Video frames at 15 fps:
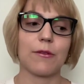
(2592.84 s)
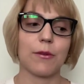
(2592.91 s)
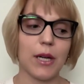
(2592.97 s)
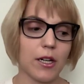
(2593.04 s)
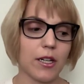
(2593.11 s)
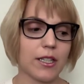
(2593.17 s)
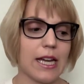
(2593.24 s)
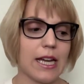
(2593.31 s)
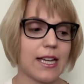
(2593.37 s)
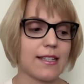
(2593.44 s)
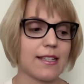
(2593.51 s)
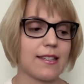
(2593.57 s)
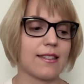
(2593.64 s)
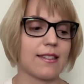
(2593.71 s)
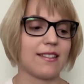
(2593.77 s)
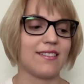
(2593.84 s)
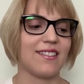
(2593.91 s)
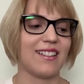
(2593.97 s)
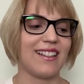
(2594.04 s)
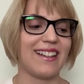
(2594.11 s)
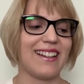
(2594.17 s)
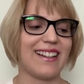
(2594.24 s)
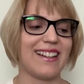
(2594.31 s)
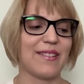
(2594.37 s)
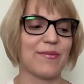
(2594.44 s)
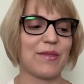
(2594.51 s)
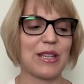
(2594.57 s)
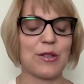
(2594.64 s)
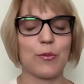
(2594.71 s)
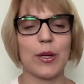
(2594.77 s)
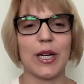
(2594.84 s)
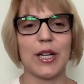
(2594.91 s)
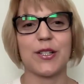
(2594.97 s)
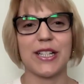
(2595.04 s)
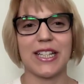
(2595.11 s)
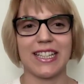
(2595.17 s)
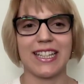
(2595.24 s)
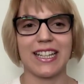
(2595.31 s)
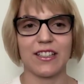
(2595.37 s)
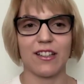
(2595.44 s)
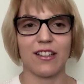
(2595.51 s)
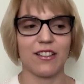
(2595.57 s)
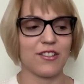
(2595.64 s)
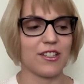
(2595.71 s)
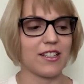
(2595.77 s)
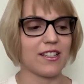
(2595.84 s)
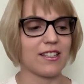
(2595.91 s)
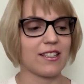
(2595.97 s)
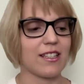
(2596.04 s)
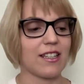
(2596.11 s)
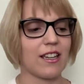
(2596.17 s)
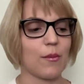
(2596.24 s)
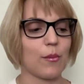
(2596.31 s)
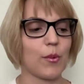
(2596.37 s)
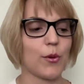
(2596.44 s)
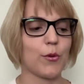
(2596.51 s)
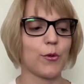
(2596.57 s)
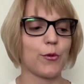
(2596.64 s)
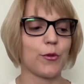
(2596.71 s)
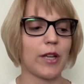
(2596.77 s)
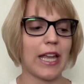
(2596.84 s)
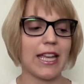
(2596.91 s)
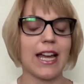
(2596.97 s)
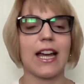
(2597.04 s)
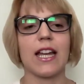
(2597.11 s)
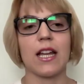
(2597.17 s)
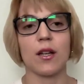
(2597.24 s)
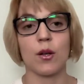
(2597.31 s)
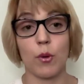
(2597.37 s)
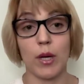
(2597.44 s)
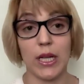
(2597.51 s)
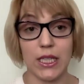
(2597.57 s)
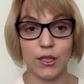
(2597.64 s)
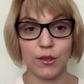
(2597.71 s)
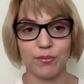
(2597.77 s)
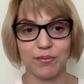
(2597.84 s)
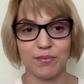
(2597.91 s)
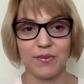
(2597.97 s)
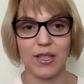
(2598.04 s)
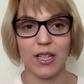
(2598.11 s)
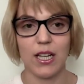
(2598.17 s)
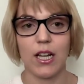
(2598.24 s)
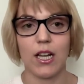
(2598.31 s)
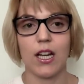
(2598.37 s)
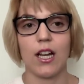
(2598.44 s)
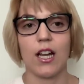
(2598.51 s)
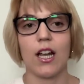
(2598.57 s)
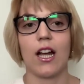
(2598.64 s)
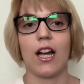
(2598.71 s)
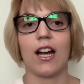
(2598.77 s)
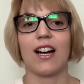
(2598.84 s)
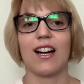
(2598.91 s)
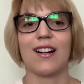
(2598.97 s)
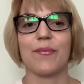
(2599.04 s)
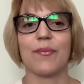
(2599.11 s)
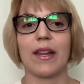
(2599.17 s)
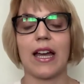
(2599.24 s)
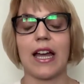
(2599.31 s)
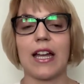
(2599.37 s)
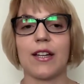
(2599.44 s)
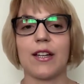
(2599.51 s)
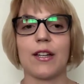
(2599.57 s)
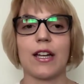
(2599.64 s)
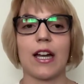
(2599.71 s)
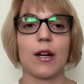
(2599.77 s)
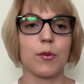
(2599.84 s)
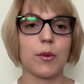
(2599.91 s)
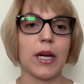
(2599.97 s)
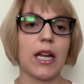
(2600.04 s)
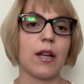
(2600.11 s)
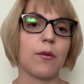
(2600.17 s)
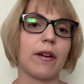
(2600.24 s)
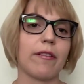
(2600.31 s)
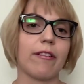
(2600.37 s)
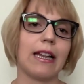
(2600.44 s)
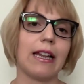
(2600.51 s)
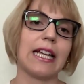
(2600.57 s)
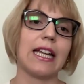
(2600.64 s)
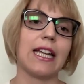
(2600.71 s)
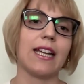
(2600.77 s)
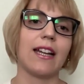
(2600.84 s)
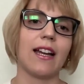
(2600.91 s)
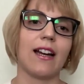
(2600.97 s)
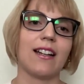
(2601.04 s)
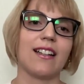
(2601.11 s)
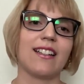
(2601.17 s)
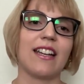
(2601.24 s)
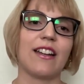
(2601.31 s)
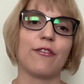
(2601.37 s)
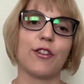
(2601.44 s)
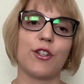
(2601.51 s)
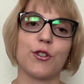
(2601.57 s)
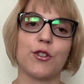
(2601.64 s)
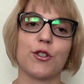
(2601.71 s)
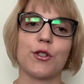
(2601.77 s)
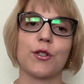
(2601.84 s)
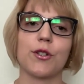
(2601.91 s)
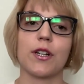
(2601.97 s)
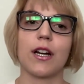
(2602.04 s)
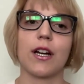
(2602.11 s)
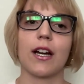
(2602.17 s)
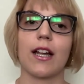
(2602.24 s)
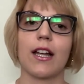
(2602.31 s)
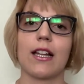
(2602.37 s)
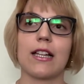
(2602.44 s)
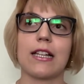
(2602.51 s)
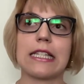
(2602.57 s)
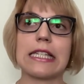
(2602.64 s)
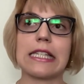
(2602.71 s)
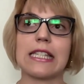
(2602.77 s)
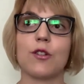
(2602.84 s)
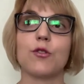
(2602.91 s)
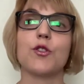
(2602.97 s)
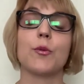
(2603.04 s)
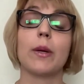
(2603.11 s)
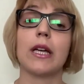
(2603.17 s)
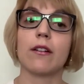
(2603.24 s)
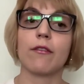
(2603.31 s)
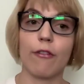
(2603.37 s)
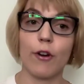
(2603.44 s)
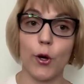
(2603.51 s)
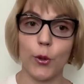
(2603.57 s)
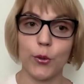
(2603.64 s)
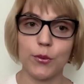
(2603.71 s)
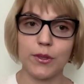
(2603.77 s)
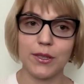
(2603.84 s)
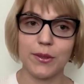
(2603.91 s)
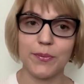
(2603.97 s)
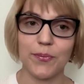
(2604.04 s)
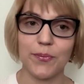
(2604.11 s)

recognize as priority technologies both AI and quantum. I agree with Lee. The future is still to be unfold,